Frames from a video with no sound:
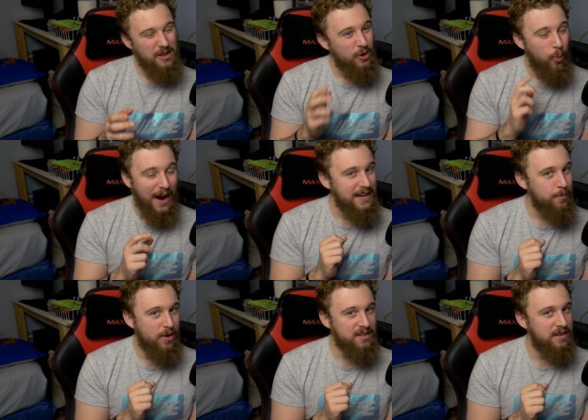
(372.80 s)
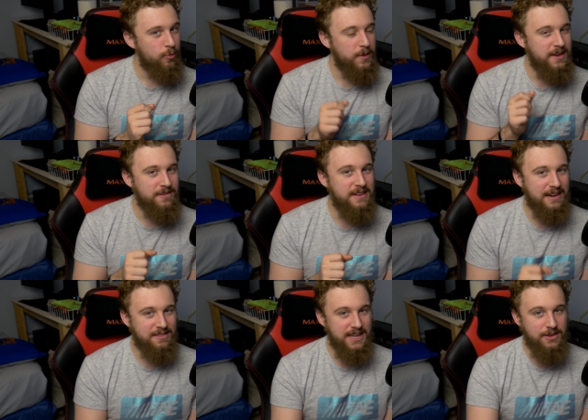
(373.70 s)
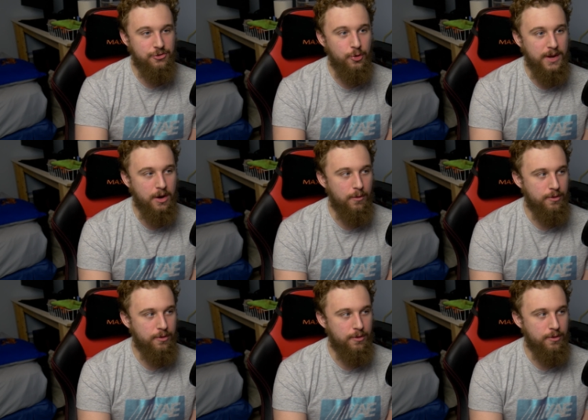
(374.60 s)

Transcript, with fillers: quite impressive what NZXT is doing over